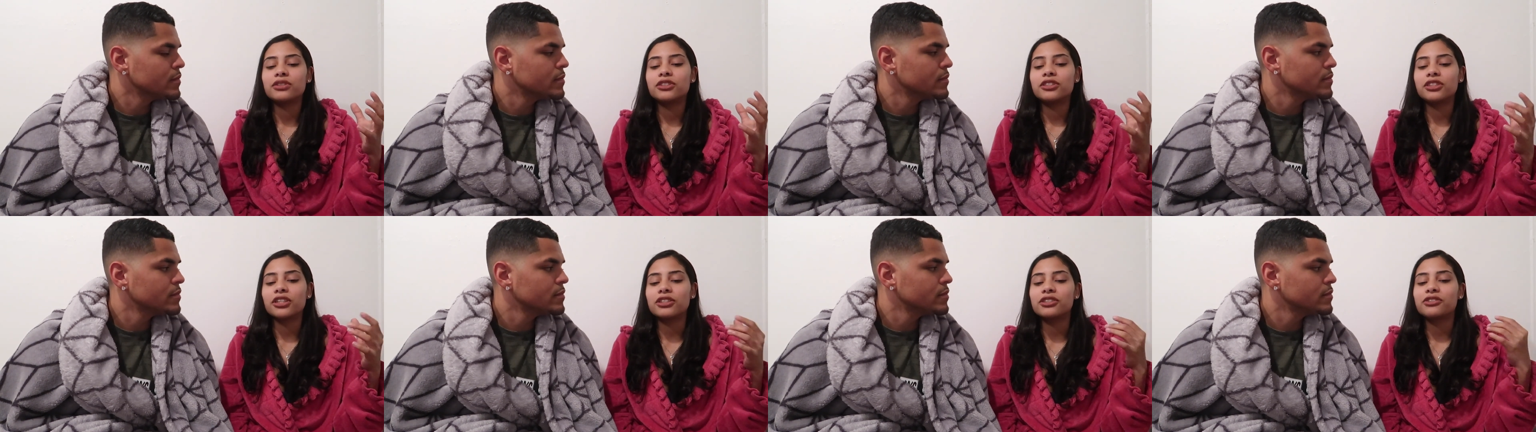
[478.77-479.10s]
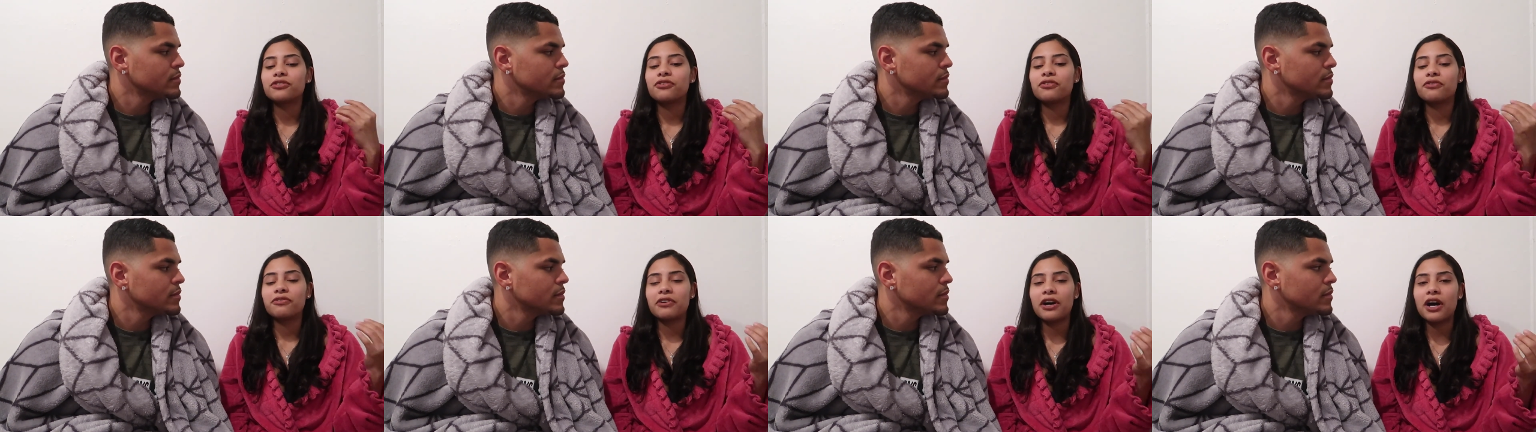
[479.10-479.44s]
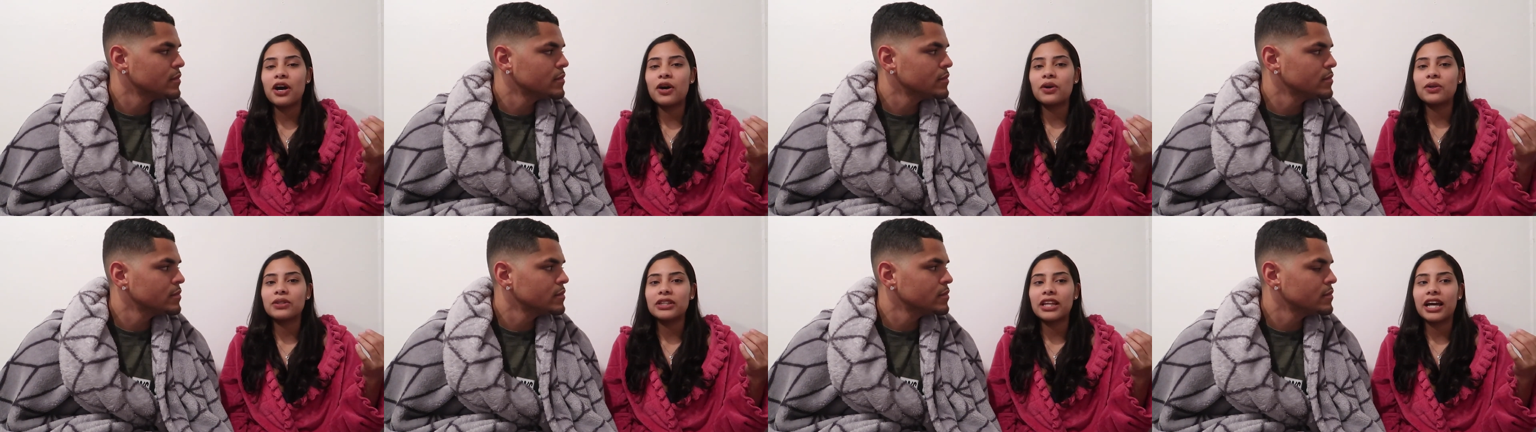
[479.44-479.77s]
Speaker 1: just
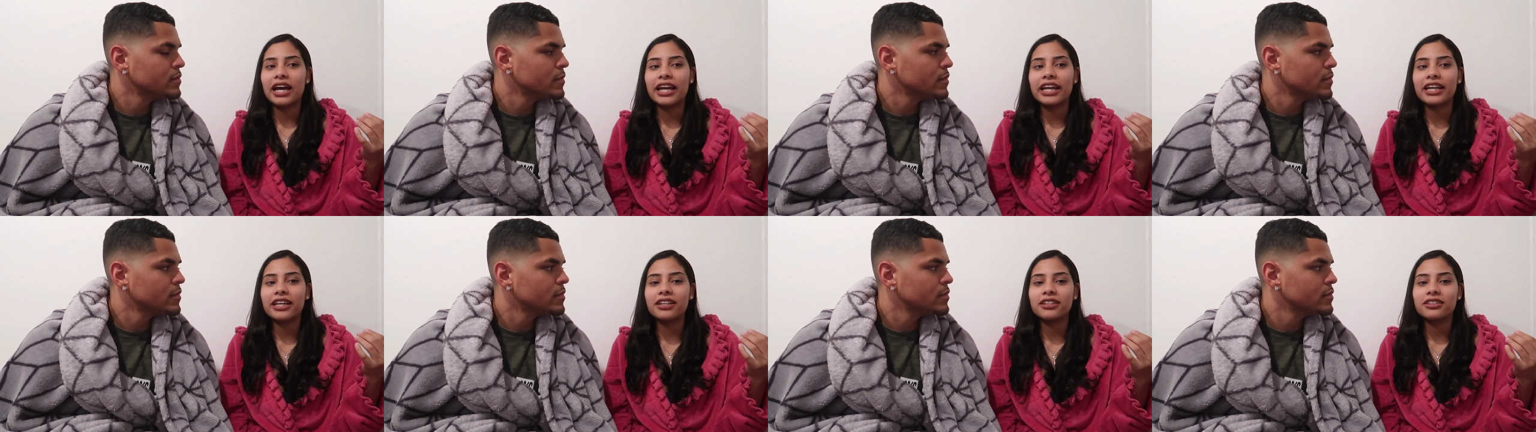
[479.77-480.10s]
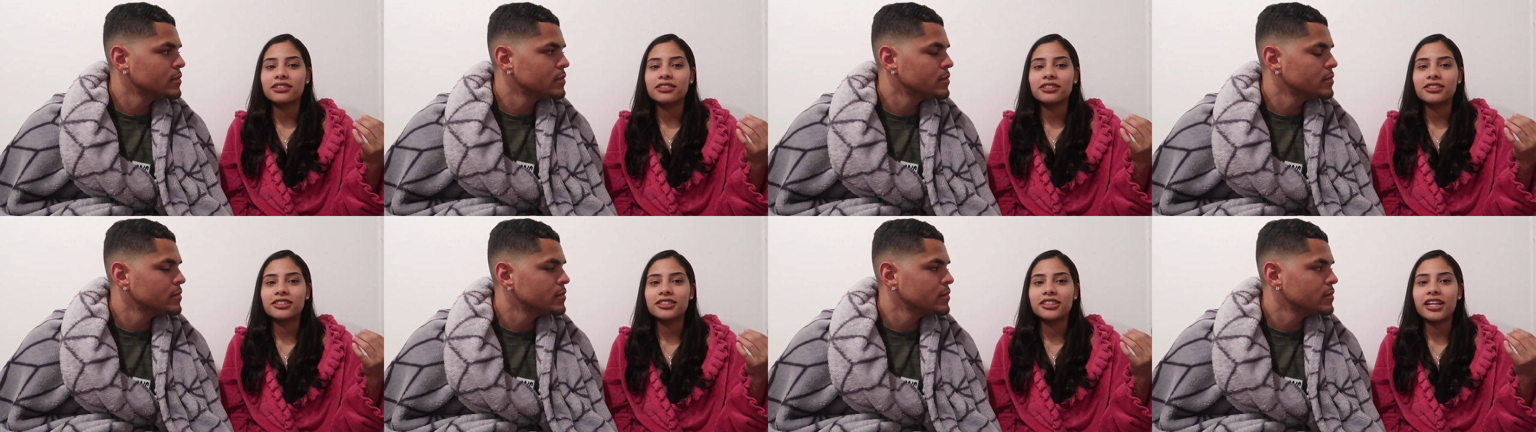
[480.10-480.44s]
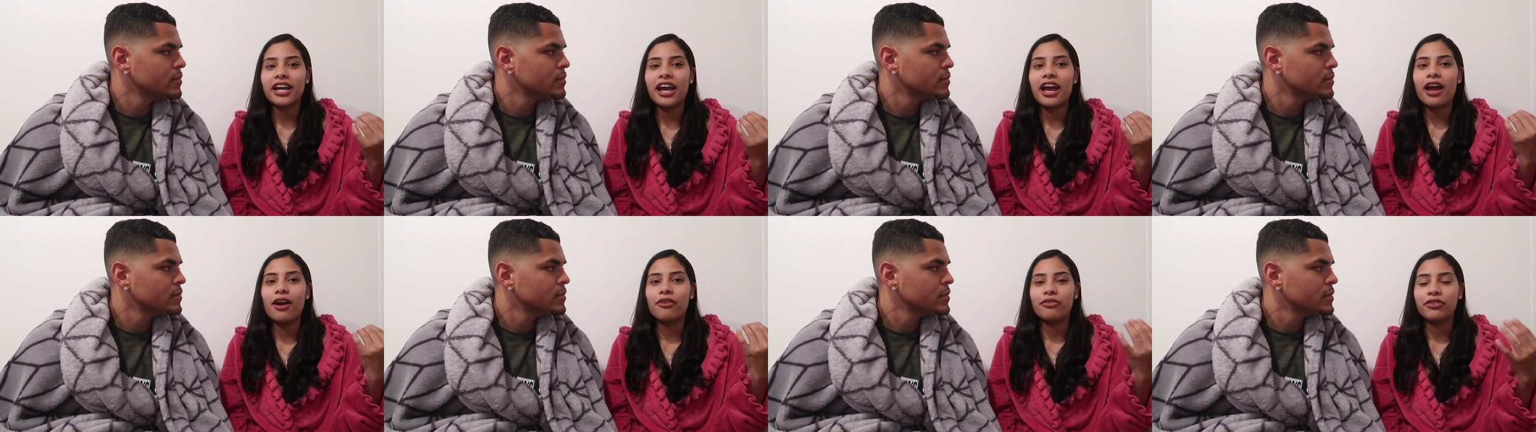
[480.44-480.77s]
felt like
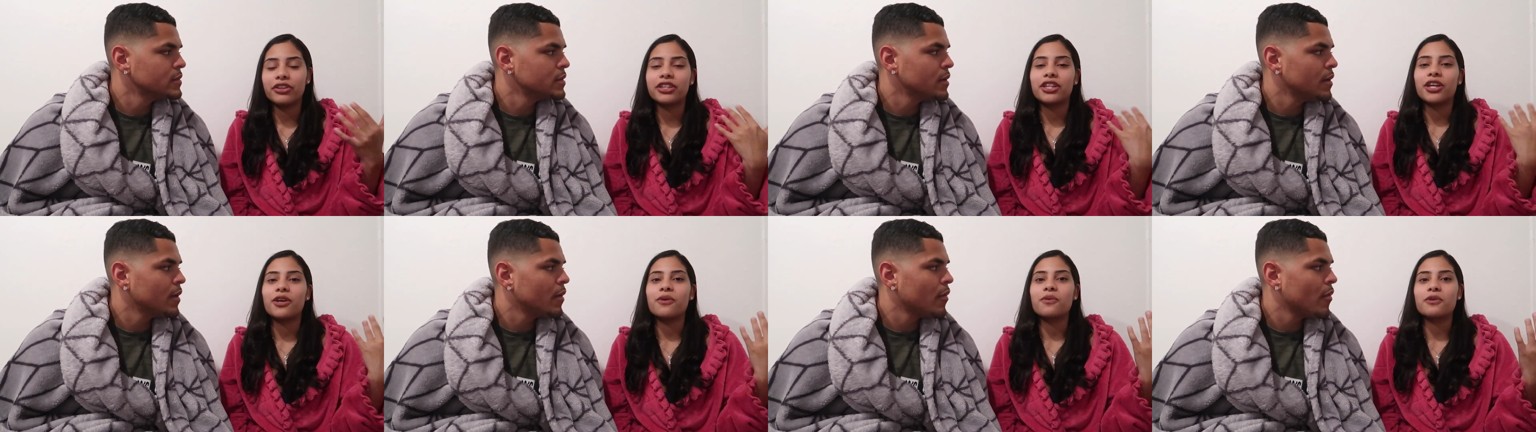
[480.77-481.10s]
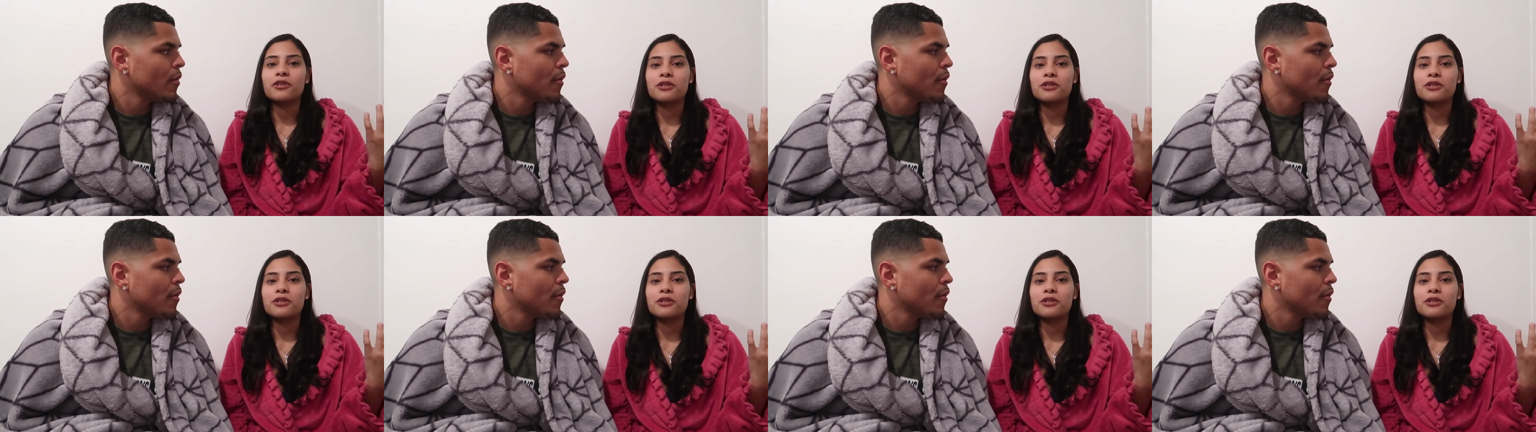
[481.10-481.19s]
everything